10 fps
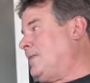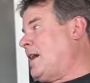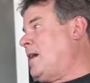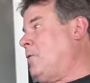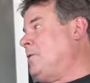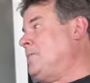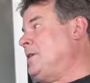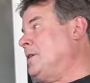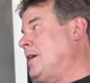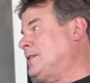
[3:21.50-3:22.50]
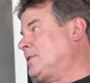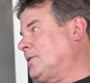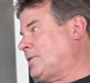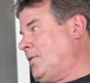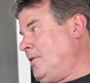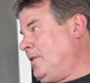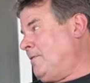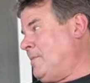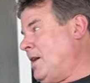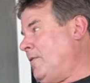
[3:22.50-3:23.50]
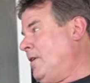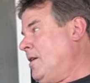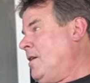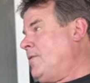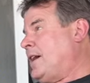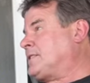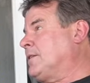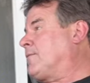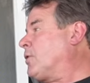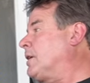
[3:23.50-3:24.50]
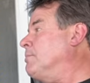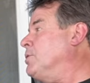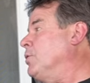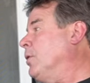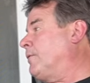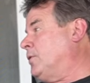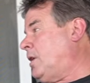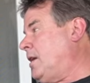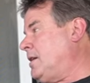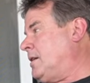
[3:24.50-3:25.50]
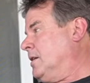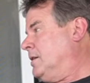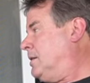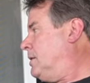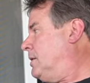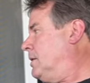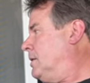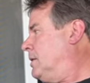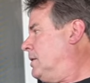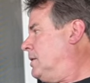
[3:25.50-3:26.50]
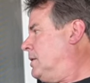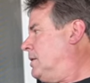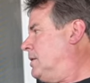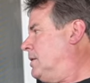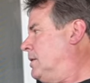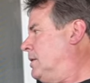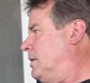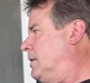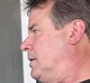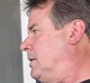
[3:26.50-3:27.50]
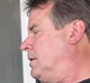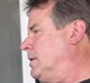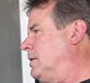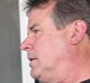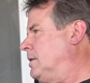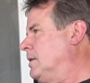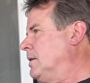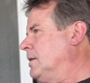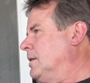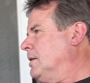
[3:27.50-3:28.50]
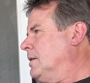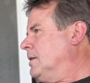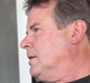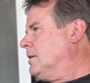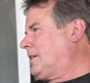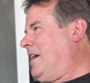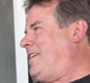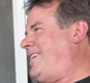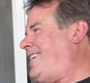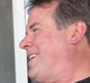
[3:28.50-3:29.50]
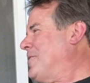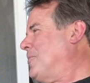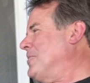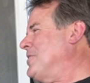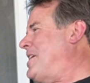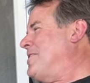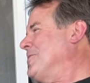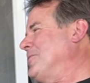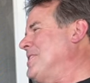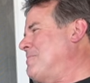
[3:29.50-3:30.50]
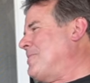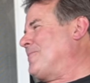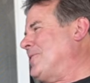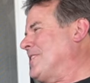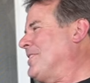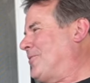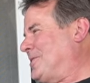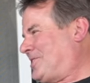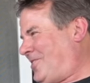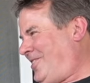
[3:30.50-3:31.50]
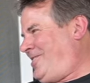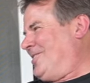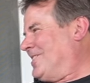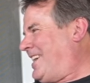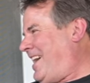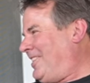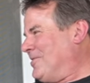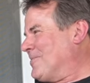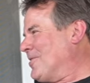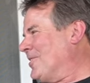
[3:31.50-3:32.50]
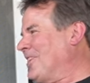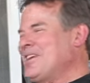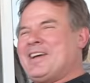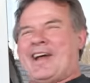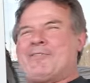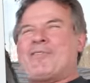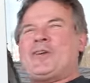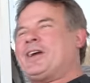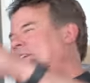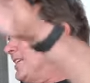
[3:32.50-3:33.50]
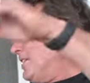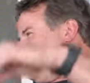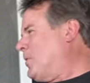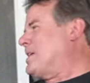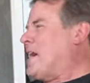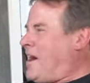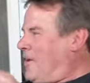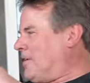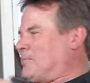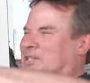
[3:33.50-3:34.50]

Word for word: That would be a nice alternative. But I'm just, I'm, just, saying that's a freaking beautiful it, hike. It's beautiful because you're up on top of the balds most of the time that you're that you're that's hiking. Wouldn't, wouldn't that be funny if we start here in Gatlinburg? Everything I did on the way down, I'm